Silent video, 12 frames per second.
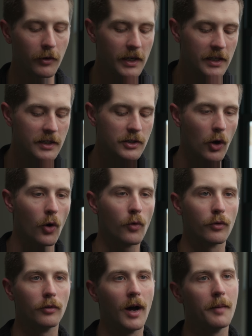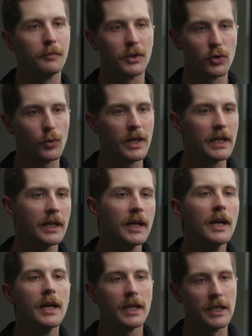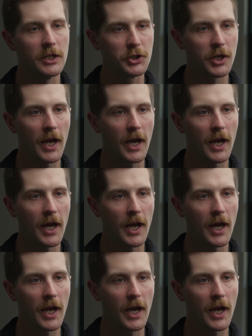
there is overlap between each